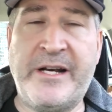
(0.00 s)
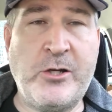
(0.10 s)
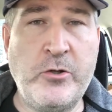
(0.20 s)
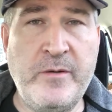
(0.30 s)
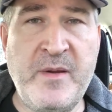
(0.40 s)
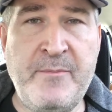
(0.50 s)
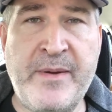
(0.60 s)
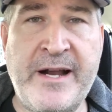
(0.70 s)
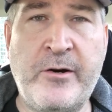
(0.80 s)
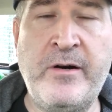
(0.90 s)
but it could be
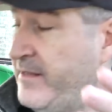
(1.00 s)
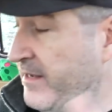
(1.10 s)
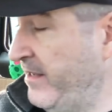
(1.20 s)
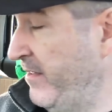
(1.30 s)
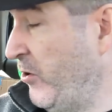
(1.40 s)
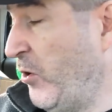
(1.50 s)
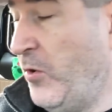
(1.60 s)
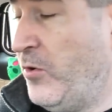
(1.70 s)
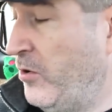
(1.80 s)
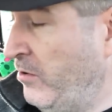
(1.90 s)
better. The, the
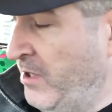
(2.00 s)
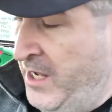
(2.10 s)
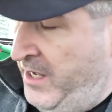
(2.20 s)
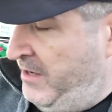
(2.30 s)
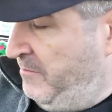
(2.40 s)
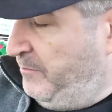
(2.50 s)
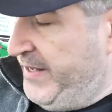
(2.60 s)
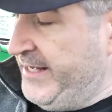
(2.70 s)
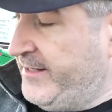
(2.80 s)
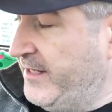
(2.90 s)
whole
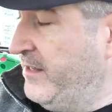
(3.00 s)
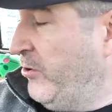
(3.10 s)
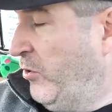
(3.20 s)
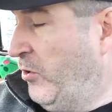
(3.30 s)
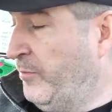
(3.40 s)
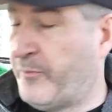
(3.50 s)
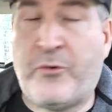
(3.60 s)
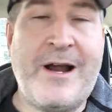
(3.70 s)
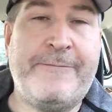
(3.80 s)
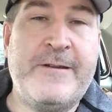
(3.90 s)
pizza, the whole
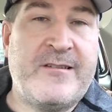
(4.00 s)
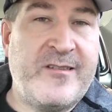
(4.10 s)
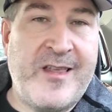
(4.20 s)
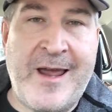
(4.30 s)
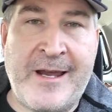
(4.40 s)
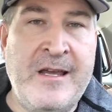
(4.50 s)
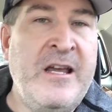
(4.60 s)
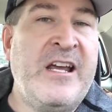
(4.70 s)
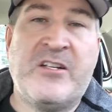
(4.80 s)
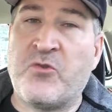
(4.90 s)
breakfast thing
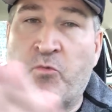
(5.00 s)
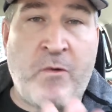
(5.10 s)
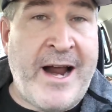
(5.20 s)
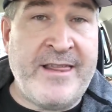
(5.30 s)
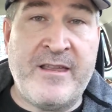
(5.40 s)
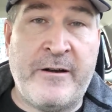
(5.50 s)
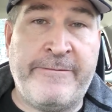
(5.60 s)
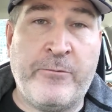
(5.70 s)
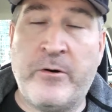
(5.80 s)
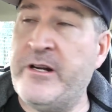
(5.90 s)
is right there
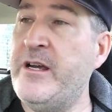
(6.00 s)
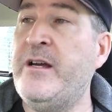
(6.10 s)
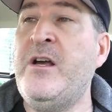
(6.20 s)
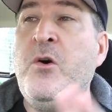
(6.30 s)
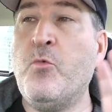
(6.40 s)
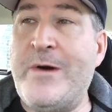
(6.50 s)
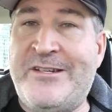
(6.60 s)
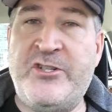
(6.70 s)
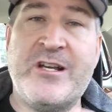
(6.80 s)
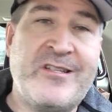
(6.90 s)
for you.
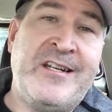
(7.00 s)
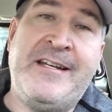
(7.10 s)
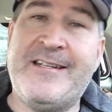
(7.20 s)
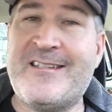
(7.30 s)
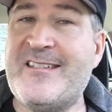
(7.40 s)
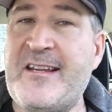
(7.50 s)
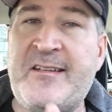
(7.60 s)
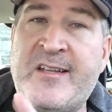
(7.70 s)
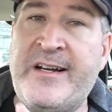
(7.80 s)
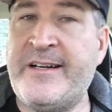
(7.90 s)
We just need to
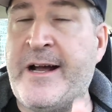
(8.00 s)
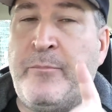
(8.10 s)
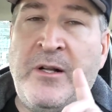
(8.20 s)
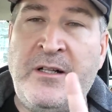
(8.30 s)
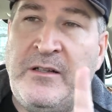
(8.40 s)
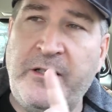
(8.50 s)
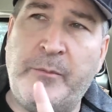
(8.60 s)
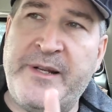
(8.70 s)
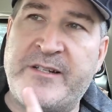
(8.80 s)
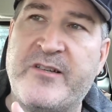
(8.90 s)
season it up. A
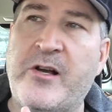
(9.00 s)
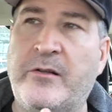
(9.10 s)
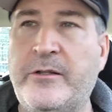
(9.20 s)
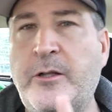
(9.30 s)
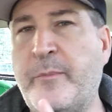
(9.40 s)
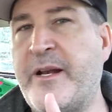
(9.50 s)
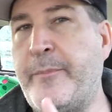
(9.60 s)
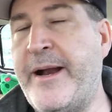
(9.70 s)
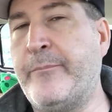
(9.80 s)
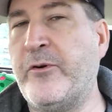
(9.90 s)
little bit of salt, a little bit
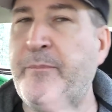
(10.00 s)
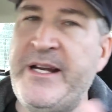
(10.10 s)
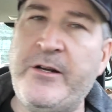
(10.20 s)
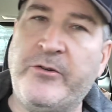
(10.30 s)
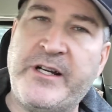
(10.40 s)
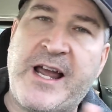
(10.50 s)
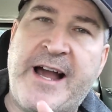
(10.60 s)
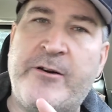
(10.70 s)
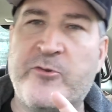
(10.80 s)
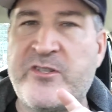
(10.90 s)
of pepper, pico de
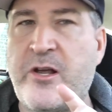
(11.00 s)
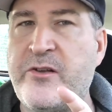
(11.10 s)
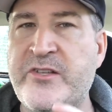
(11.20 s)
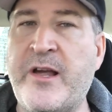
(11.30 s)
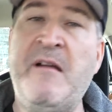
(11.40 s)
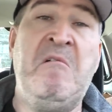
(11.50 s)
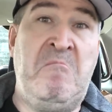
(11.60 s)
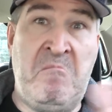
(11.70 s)
gallo, salsa.